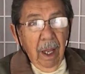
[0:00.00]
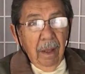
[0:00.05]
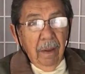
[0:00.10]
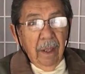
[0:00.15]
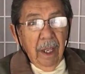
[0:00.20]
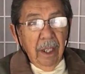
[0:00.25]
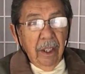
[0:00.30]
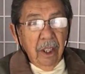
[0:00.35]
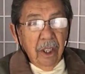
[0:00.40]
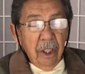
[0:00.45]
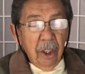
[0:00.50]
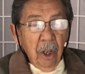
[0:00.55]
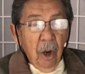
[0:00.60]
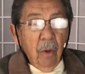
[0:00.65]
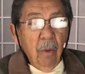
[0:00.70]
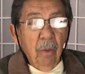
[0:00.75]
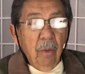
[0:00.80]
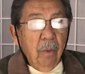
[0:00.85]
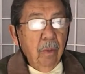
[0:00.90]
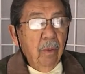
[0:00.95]
They just
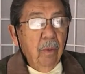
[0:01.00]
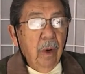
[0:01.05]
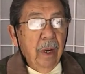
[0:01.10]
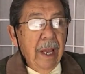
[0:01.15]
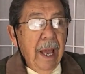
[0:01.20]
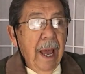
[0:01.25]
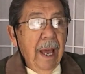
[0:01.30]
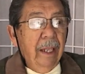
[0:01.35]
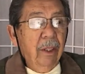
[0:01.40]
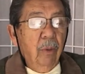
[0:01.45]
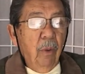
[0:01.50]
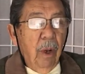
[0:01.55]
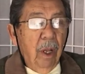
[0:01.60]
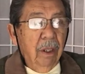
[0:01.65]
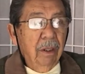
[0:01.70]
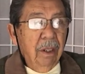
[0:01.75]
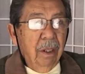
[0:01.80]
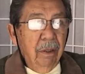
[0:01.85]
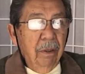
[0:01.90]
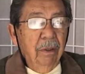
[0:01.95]
don't react well
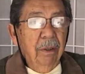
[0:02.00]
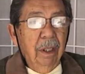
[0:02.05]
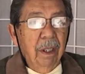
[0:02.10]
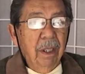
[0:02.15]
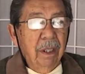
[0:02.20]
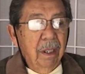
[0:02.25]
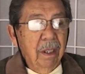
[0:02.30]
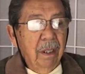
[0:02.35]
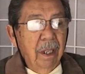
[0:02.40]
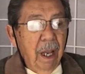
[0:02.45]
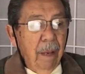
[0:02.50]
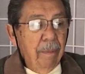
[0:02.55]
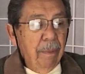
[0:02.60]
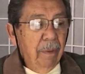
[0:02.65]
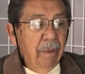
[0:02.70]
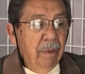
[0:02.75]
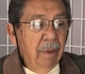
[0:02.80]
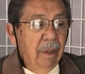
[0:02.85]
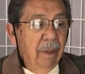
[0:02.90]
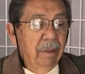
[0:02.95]
to this type
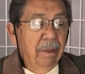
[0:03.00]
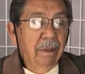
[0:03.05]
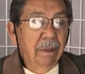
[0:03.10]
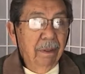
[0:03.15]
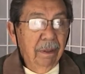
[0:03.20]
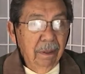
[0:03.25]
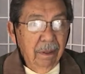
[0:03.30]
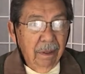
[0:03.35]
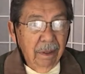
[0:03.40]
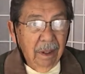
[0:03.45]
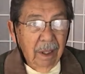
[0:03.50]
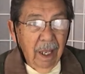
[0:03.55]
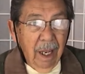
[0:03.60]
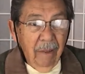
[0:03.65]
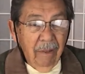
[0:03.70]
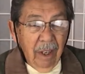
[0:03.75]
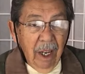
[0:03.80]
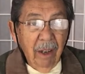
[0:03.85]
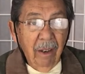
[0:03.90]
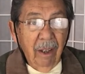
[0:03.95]

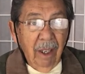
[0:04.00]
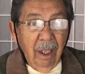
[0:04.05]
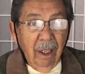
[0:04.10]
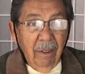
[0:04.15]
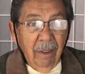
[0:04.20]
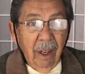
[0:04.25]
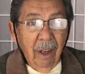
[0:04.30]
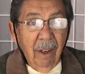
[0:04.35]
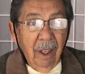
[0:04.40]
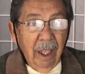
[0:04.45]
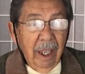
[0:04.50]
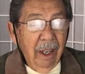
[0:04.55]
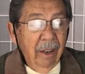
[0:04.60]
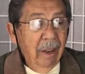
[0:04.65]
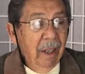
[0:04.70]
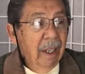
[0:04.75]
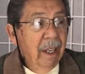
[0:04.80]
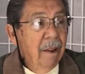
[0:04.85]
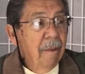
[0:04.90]
of air layering.